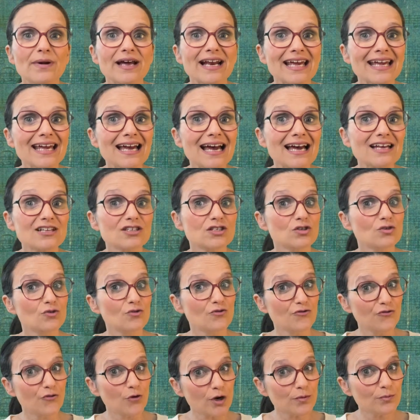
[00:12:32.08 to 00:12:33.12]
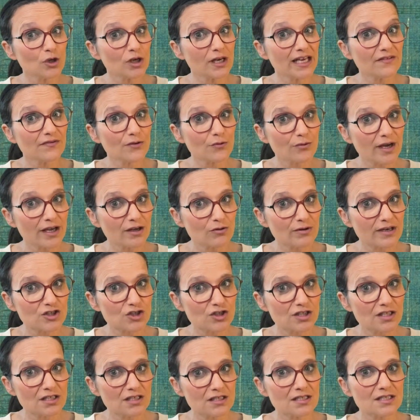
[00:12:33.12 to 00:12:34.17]
I had to formulate the right
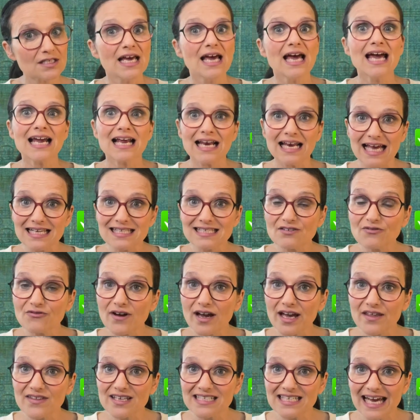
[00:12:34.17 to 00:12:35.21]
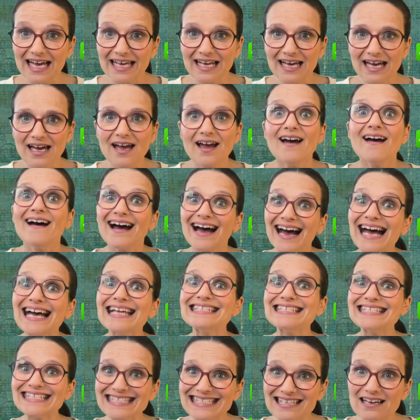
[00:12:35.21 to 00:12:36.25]
questions, classify the data,
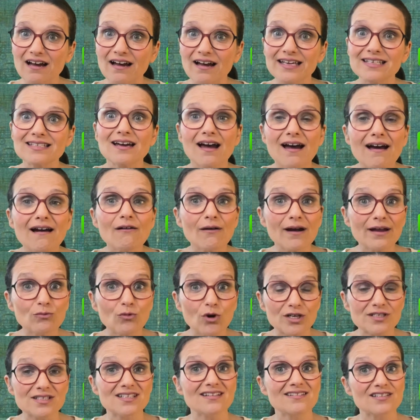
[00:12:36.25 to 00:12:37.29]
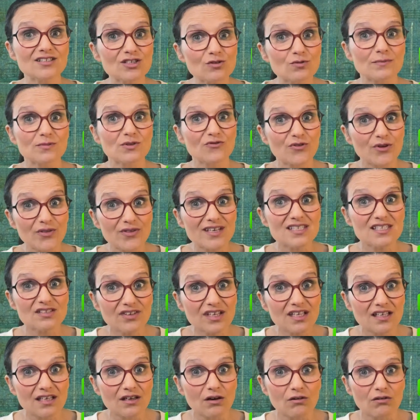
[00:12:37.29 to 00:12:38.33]
and decide how I wanted the script for this
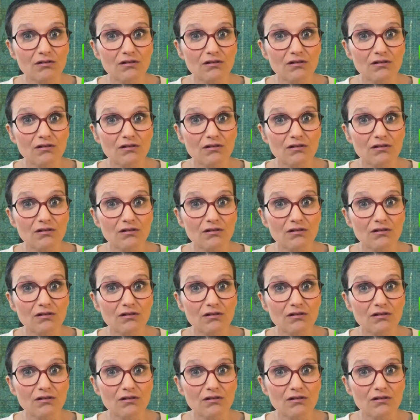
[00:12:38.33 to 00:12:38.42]
video.